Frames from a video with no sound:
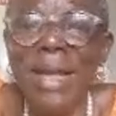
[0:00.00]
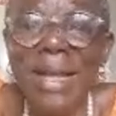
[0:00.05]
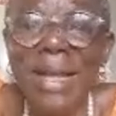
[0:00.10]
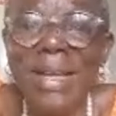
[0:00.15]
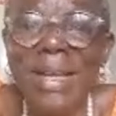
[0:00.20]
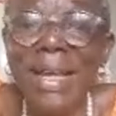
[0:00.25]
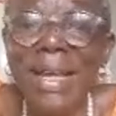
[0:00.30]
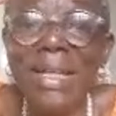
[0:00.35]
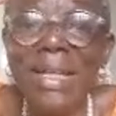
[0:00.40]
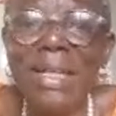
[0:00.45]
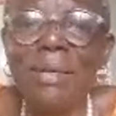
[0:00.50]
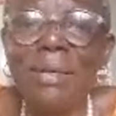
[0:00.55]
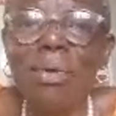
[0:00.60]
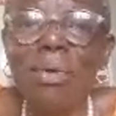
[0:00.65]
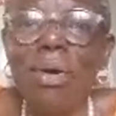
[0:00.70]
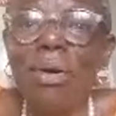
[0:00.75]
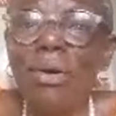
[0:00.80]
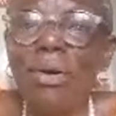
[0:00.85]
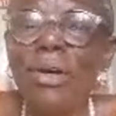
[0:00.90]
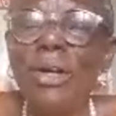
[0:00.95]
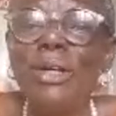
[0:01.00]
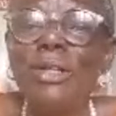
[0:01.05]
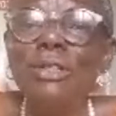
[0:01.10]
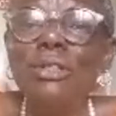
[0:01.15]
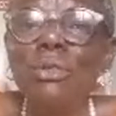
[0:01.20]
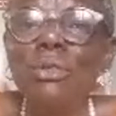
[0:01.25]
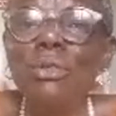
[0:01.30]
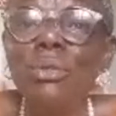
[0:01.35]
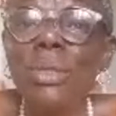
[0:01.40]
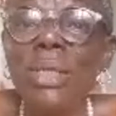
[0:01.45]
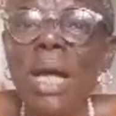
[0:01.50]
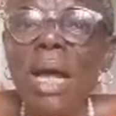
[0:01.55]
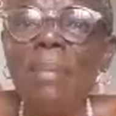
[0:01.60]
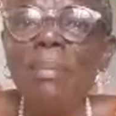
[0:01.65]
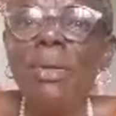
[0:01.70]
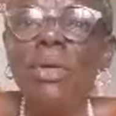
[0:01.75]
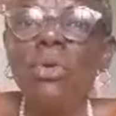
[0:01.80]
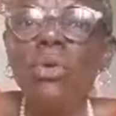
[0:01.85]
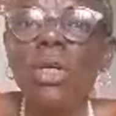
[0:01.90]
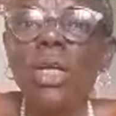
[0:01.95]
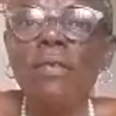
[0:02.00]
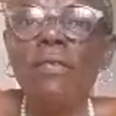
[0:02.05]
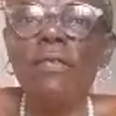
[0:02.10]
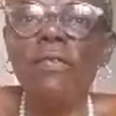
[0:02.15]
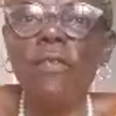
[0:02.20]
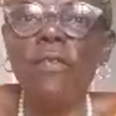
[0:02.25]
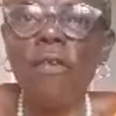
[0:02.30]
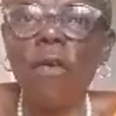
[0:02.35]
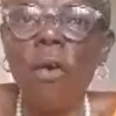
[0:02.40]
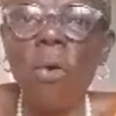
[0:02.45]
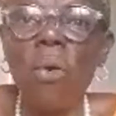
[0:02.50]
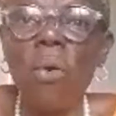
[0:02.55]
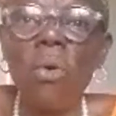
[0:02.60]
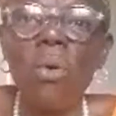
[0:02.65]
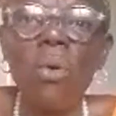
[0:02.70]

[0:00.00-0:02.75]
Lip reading: be looking for what you like anymore. You will now be looking